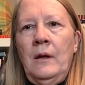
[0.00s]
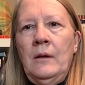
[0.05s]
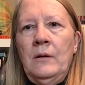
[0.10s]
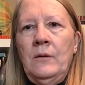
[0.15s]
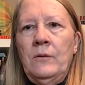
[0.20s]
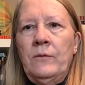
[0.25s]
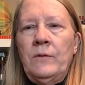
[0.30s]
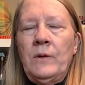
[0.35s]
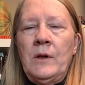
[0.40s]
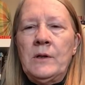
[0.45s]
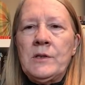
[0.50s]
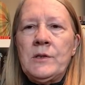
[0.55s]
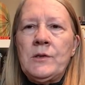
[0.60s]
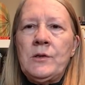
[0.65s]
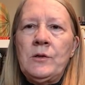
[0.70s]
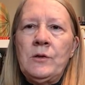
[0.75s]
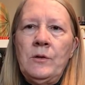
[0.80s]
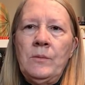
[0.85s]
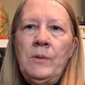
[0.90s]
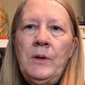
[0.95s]
Hello, Floss
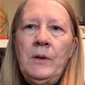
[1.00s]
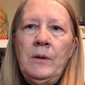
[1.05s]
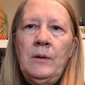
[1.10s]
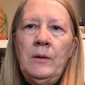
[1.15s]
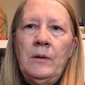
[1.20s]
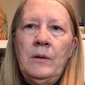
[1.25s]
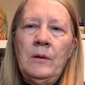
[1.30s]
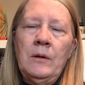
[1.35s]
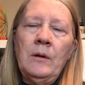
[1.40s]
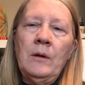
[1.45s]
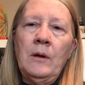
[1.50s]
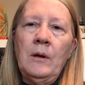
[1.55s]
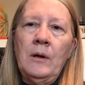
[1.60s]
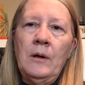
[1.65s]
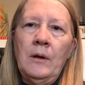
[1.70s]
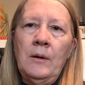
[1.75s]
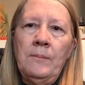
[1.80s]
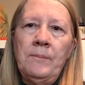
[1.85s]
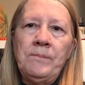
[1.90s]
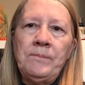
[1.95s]
Tube.
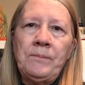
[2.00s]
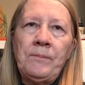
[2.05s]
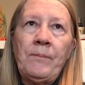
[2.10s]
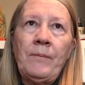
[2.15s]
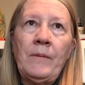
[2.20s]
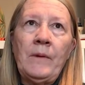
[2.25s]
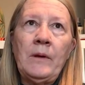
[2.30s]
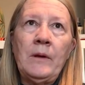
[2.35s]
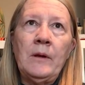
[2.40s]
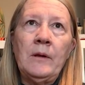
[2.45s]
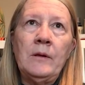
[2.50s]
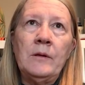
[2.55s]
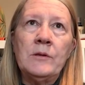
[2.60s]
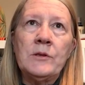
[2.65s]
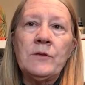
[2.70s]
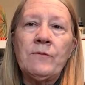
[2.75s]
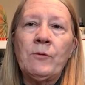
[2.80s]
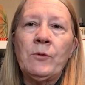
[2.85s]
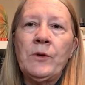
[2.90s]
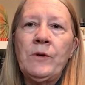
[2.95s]
It
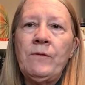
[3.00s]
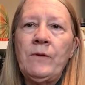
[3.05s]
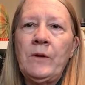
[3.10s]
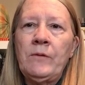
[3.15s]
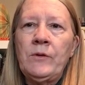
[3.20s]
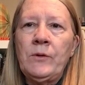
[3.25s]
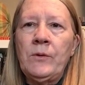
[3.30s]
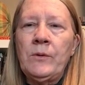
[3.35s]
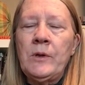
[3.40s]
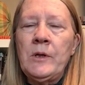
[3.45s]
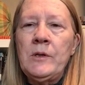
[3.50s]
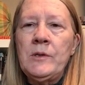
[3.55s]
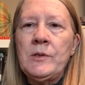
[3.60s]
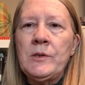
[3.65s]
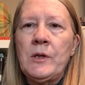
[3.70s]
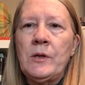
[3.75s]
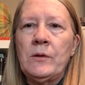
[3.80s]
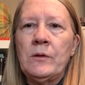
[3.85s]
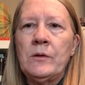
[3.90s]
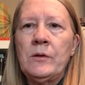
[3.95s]
is 45 degrees
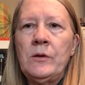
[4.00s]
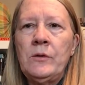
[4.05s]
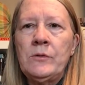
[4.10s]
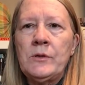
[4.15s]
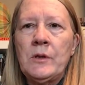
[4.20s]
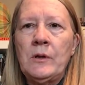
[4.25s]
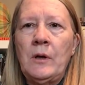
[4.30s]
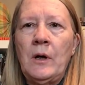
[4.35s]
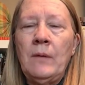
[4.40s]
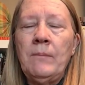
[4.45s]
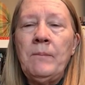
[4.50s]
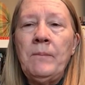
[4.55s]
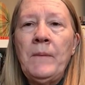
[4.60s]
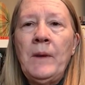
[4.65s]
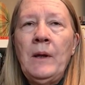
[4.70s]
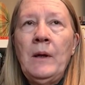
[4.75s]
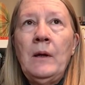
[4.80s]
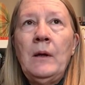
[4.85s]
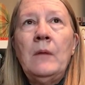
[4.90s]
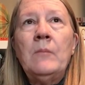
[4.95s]
here in Utah,
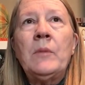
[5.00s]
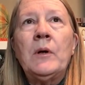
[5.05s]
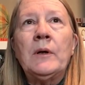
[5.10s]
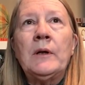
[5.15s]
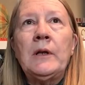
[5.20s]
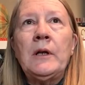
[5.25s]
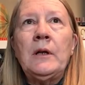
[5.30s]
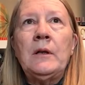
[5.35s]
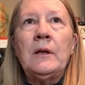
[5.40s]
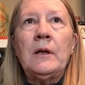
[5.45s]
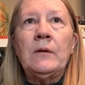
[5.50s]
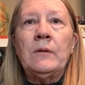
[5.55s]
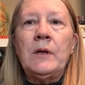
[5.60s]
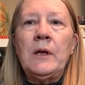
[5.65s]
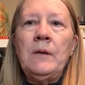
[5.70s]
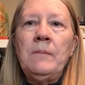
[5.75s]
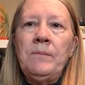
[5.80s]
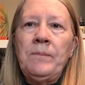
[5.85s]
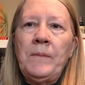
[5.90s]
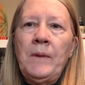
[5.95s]
partly
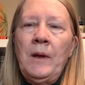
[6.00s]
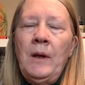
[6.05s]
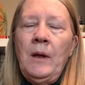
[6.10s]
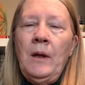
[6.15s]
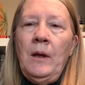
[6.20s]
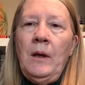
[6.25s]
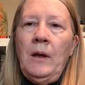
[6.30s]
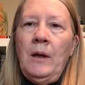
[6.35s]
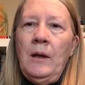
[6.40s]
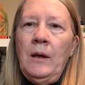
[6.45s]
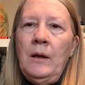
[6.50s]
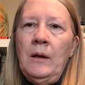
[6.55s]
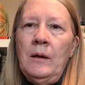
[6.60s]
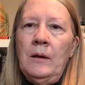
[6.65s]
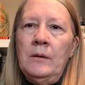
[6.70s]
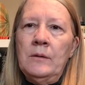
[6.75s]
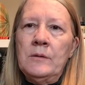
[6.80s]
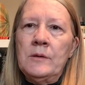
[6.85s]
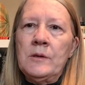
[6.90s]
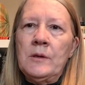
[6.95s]
cloudy,
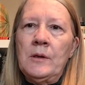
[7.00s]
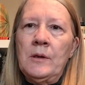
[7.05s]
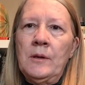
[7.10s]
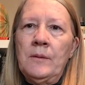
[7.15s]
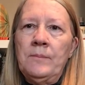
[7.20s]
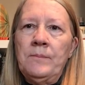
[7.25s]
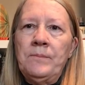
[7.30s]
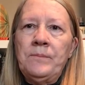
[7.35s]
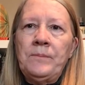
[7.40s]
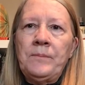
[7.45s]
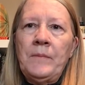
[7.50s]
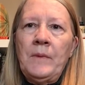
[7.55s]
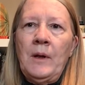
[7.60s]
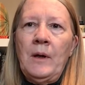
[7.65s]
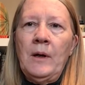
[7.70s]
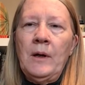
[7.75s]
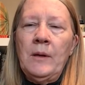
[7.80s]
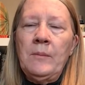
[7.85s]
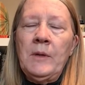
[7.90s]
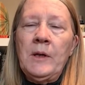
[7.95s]
and
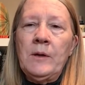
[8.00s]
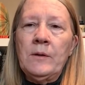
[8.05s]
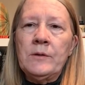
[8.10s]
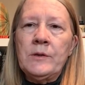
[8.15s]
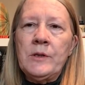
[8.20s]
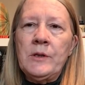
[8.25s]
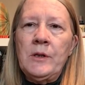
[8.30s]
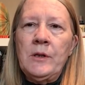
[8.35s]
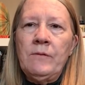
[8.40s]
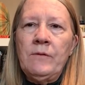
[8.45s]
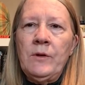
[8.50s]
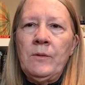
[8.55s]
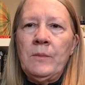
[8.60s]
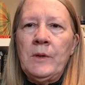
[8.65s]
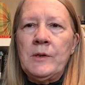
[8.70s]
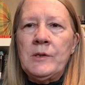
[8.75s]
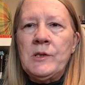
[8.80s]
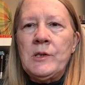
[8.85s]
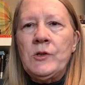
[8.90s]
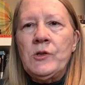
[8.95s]
I'm here to give you
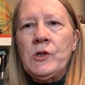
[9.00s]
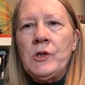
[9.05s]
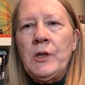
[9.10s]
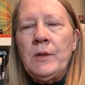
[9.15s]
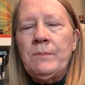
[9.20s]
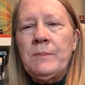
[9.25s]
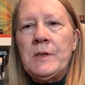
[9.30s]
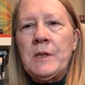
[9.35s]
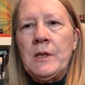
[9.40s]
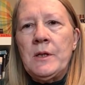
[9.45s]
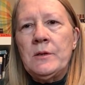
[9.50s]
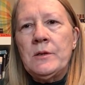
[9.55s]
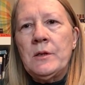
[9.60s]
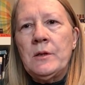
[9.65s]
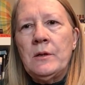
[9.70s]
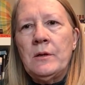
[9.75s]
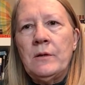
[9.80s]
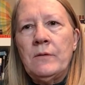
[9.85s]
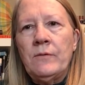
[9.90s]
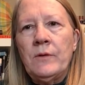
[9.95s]
my stitching update
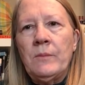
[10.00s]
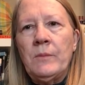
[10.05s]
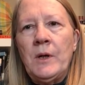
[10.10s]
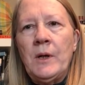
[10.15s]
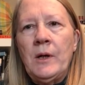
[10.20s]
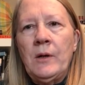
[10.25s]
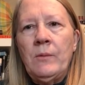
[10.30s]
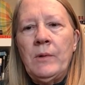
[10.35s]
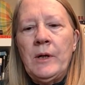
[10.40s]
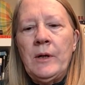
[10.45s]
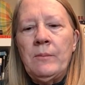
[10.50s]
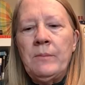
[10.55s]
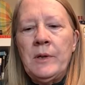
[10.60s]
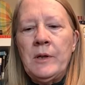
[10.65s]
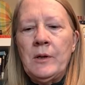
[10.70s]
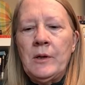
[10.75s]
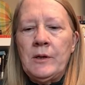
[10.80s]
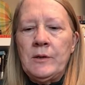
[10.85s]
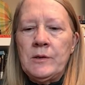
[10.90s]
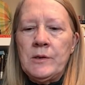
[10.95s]
from the highway and
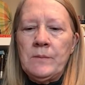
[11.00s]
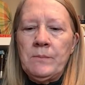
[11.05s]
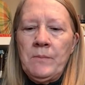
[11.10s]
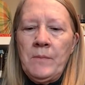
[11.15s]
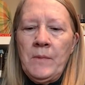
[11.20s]
beyond.